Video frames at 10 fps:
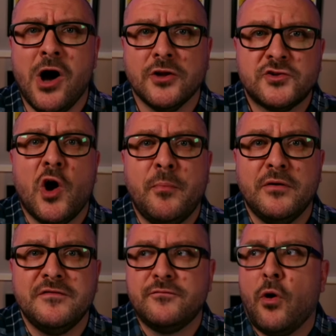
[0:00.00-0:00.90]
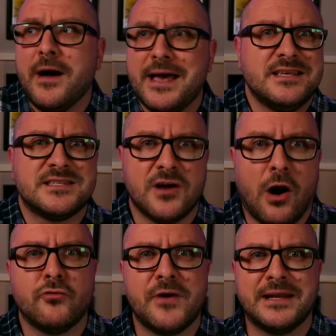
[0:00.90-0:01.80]
on top of what is
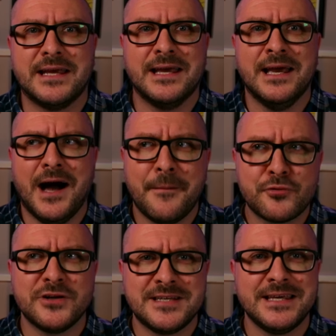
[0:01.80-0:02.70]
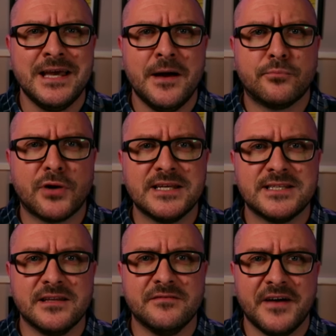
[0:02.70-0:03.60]
already a pretty
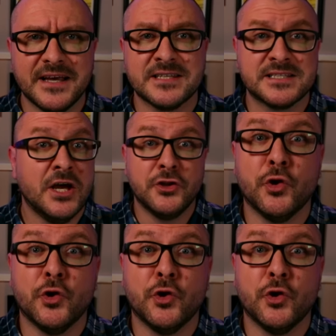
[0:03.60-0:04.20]
pricey device.